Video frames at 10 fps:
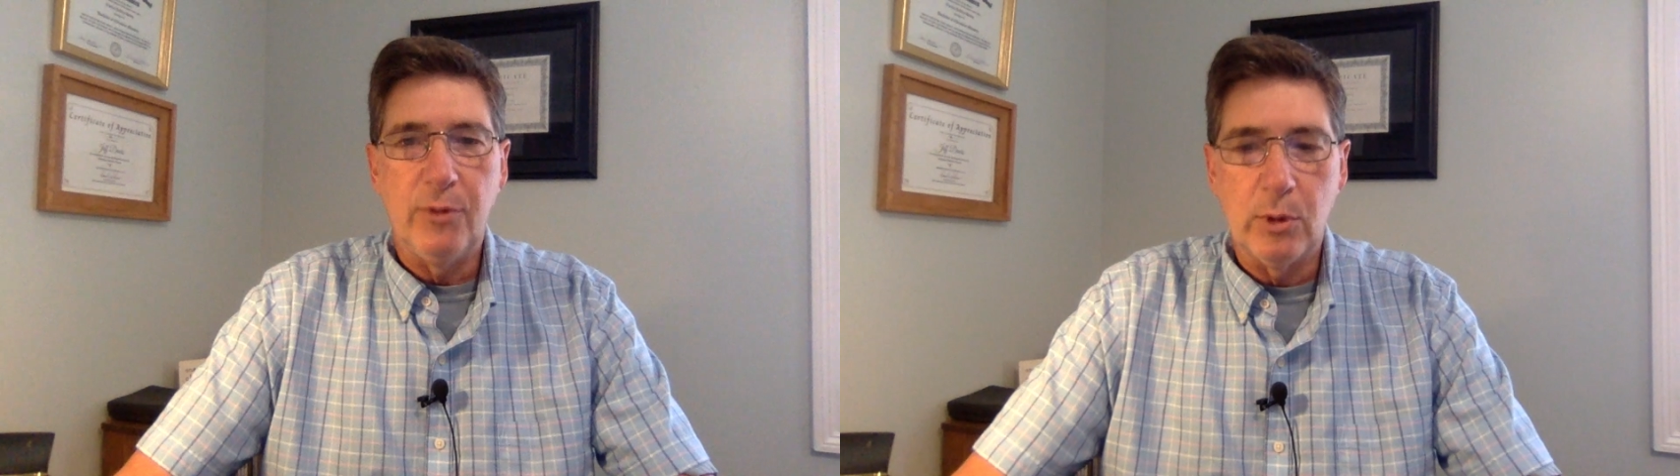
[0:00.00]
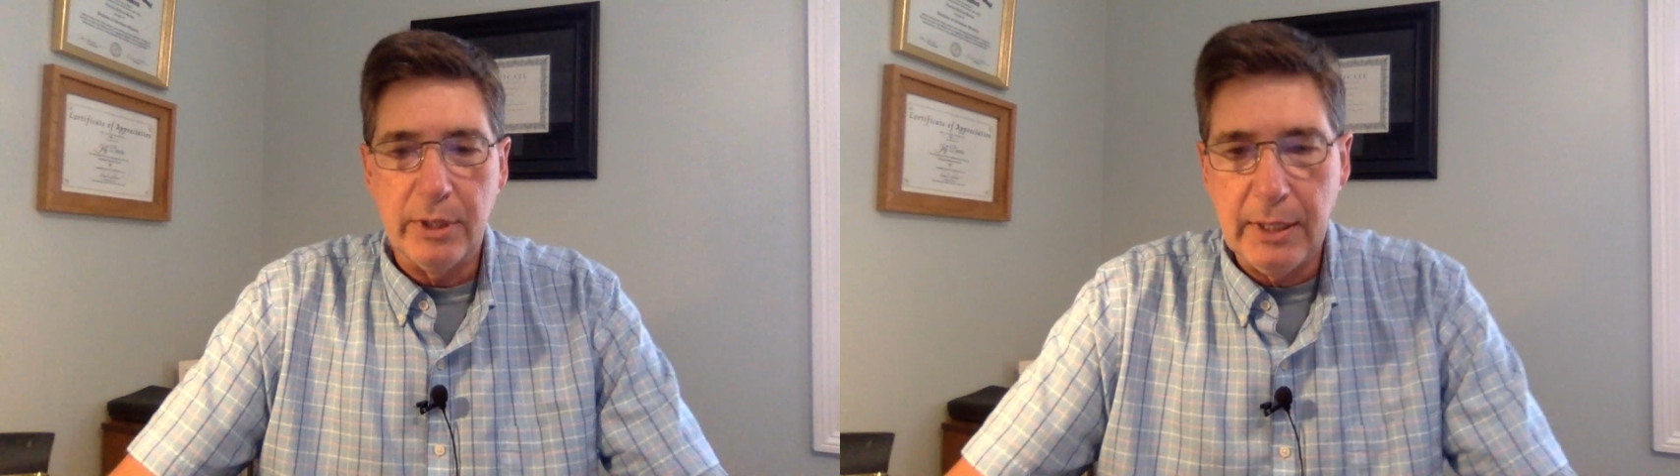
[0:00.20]

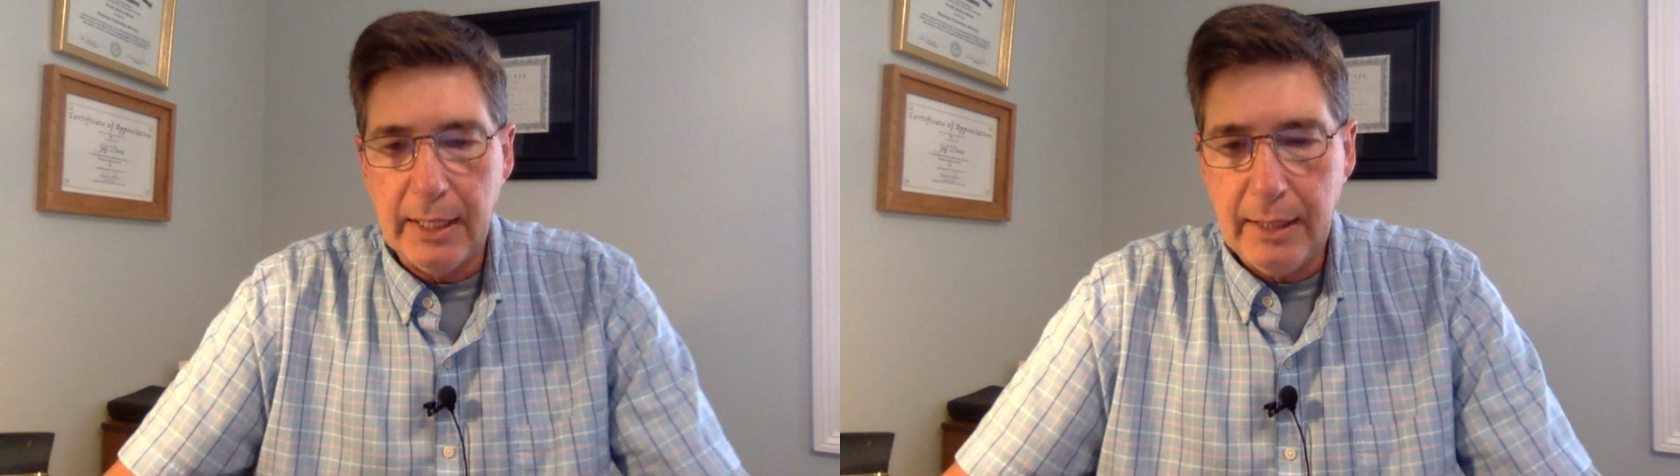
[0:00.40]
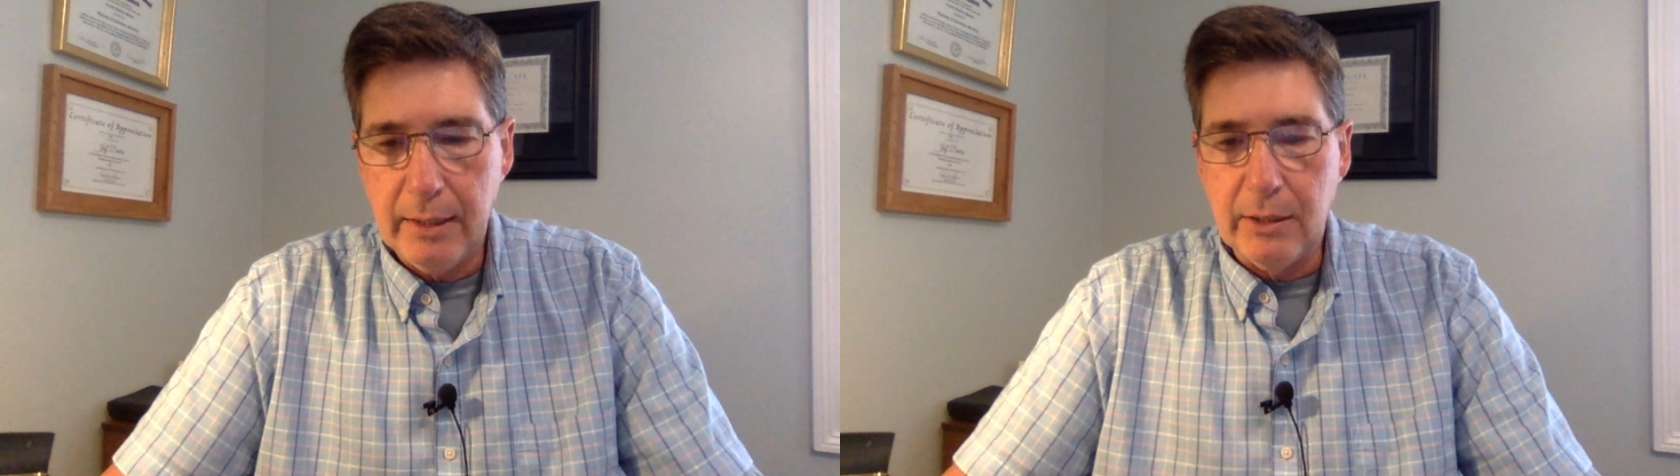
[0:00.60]
for
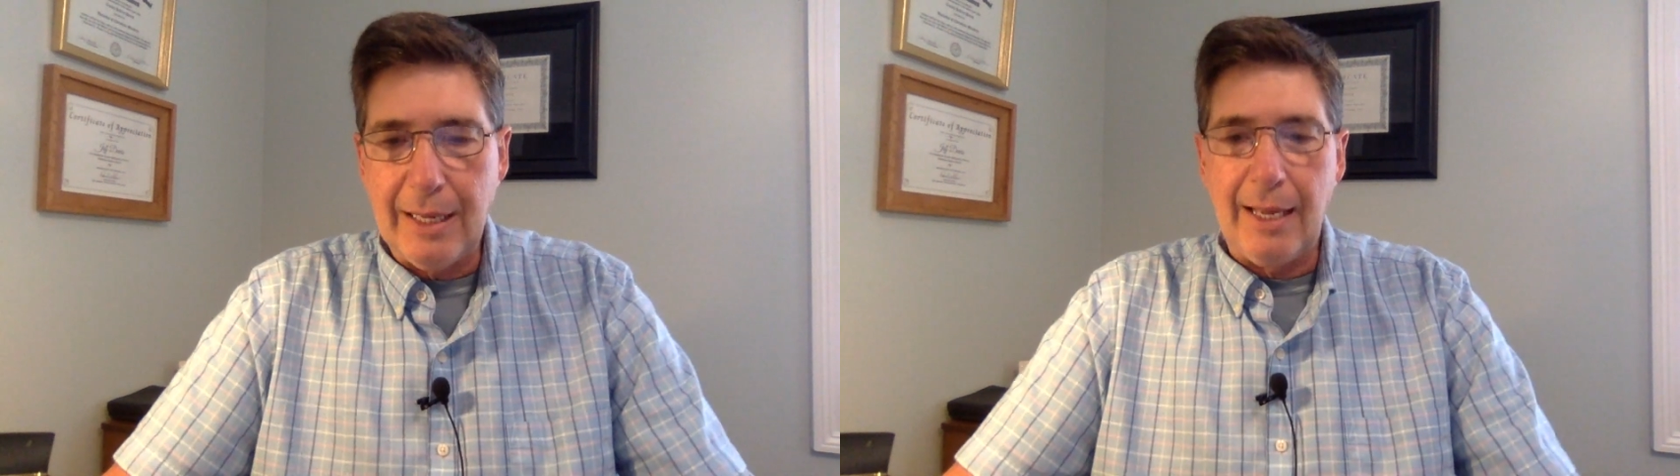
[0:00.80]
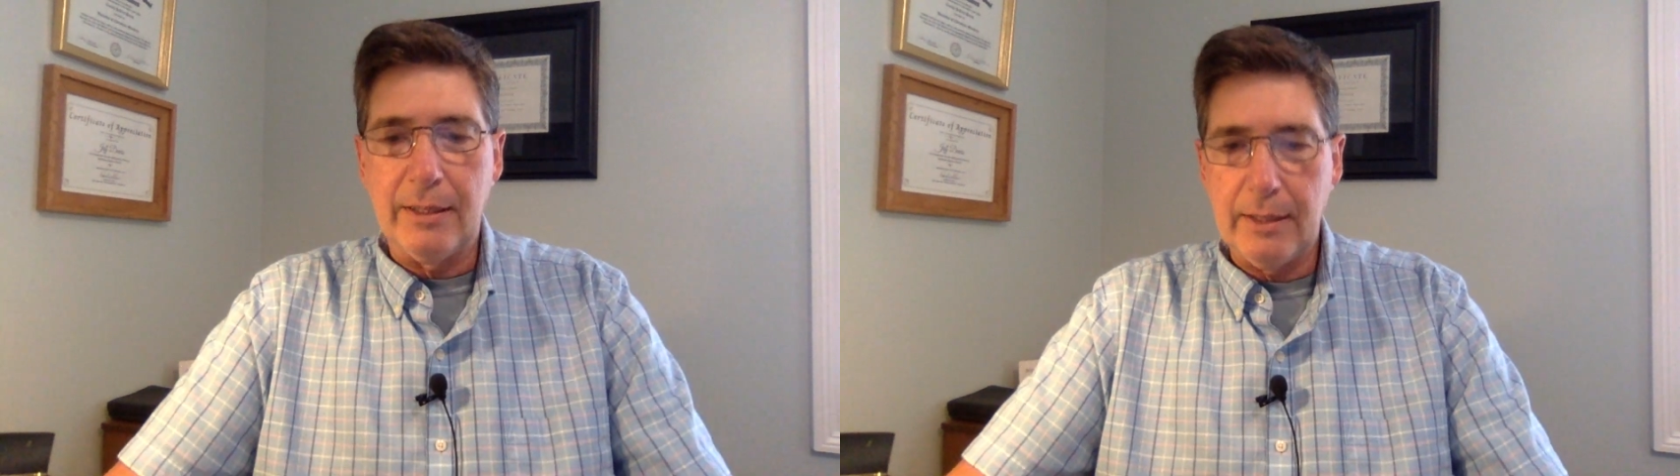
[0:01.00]
today is
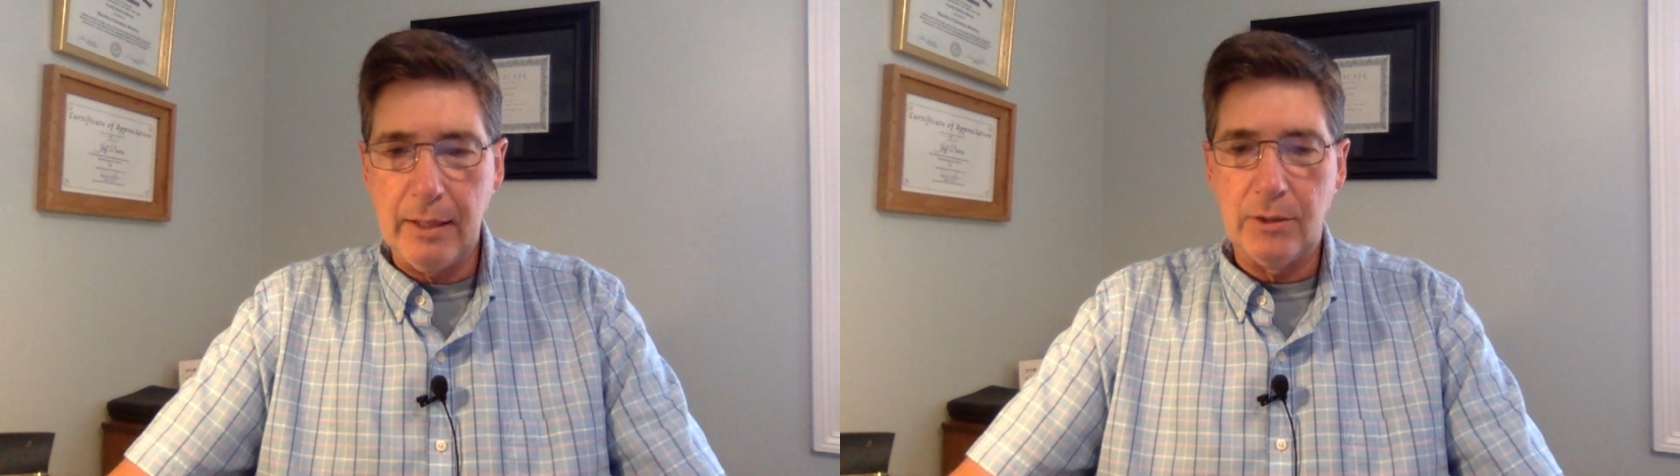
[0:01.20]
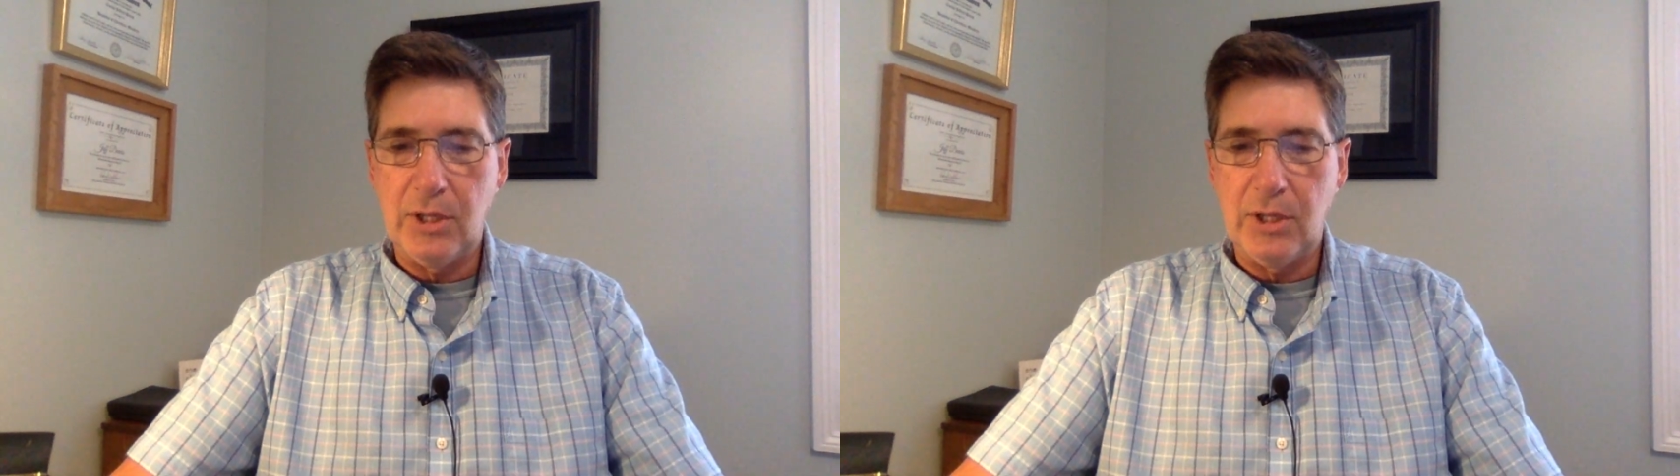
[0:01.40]
Isaiah